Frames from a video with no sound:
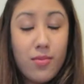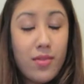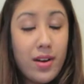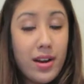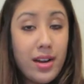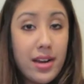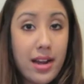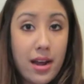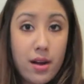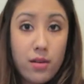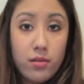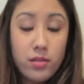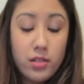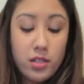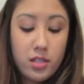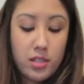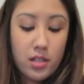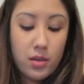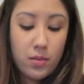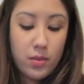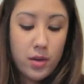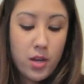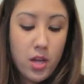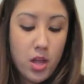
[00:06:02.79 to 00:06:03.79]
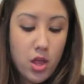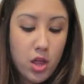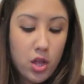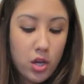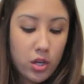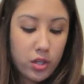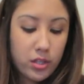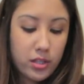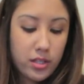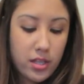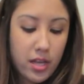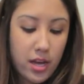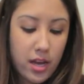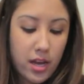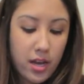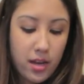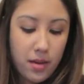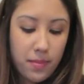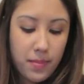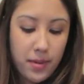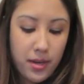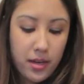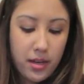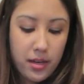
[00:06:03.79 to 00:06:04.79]
right now and see what it looks
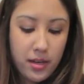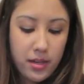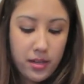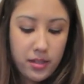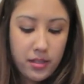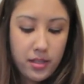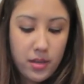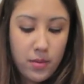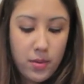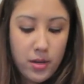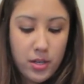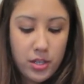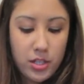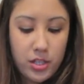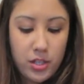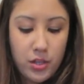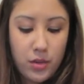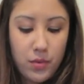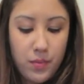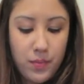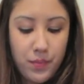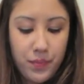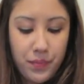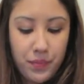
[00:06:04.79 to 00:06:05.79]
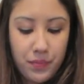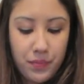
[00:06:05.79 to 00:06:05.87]
like because I want to.